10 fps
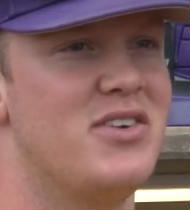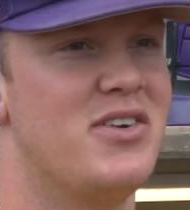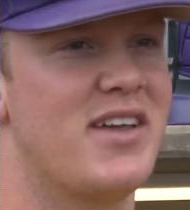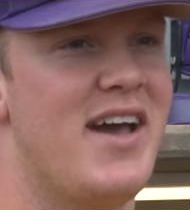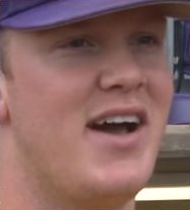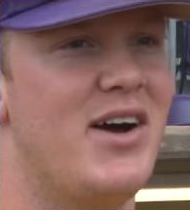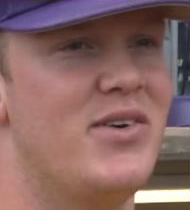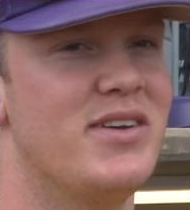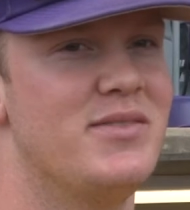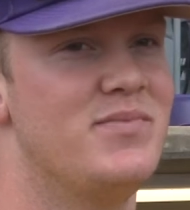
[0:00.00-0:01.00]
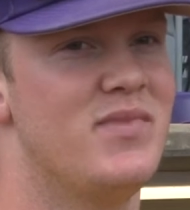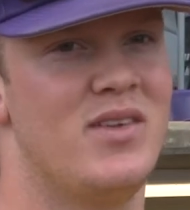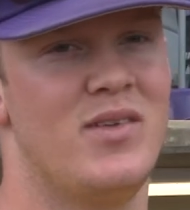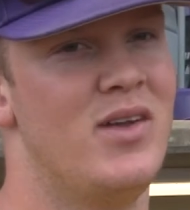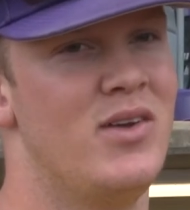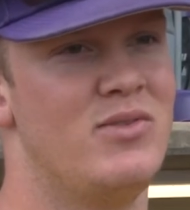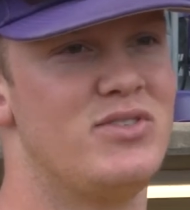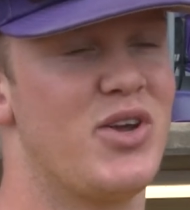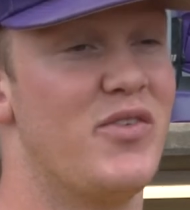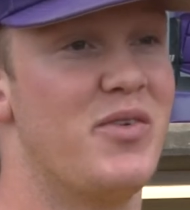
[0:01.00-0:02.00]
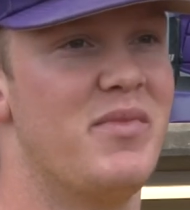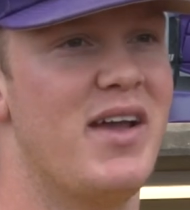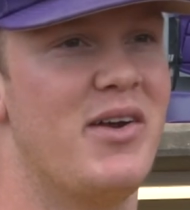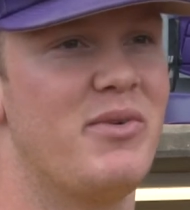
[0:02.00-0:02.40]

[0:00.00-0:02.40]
on Cal and just go from there.